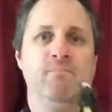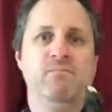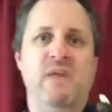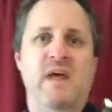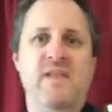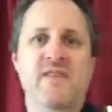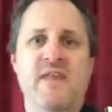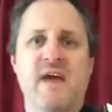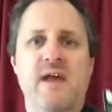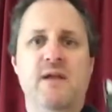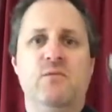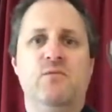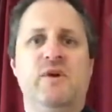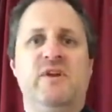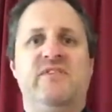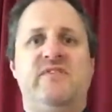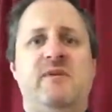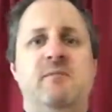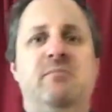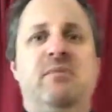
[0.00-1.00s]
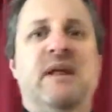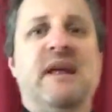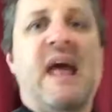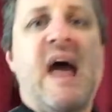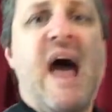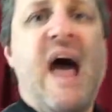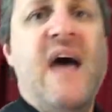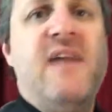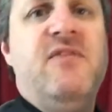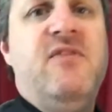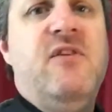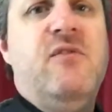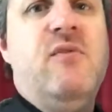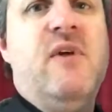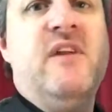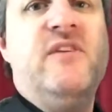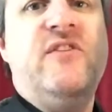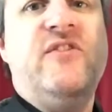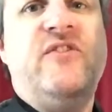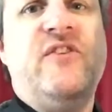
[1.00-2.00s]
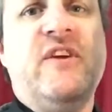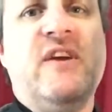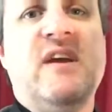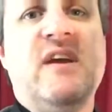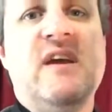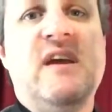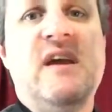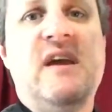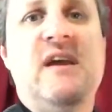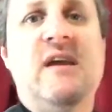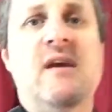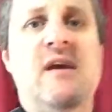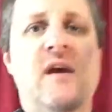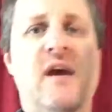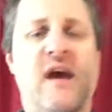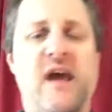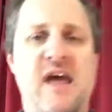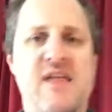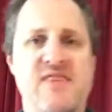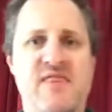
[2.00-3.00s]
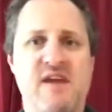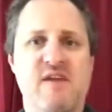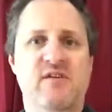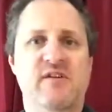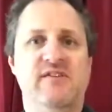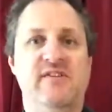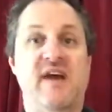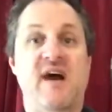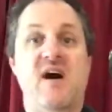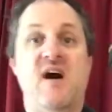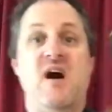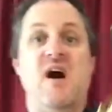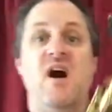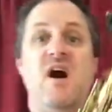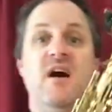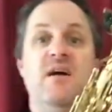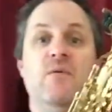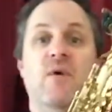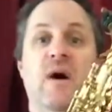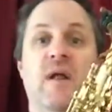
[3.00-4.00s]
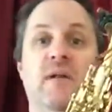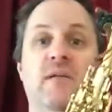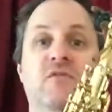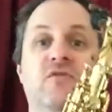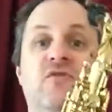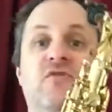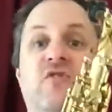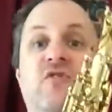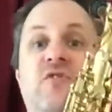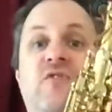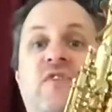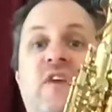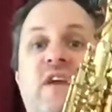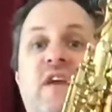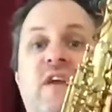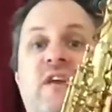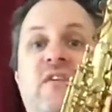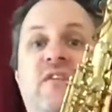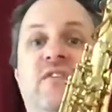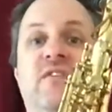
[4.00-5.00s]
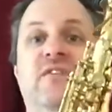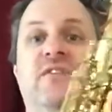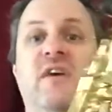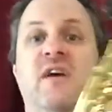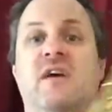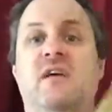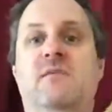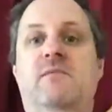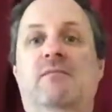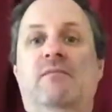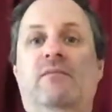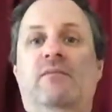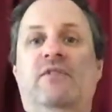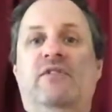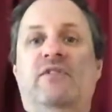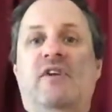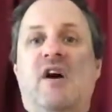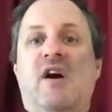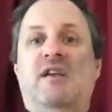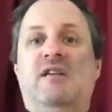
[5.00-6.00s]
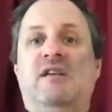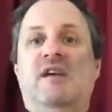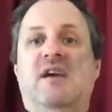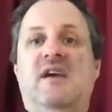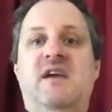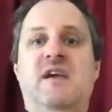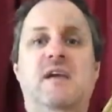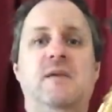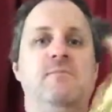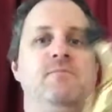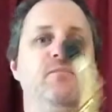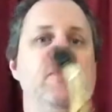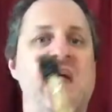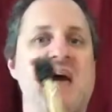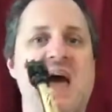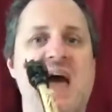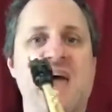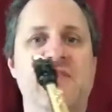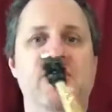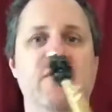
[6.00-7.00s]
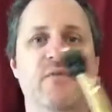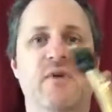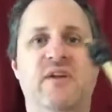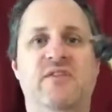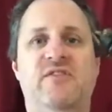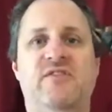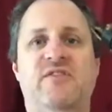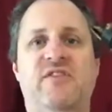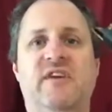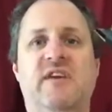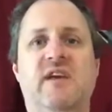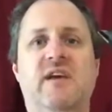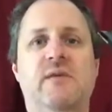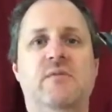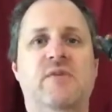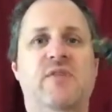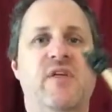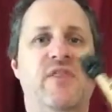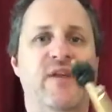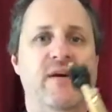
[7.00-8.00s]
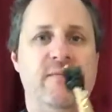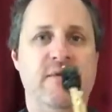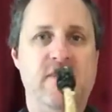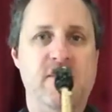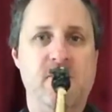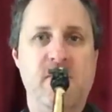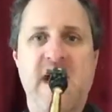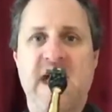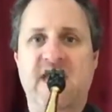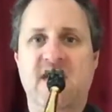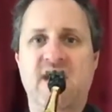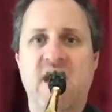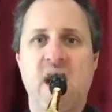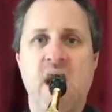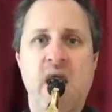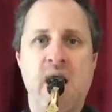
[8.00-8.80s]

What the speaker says: And then we simply add the register key and there is our high one. 2 fingers, side key, add the register key with the thumb at the back.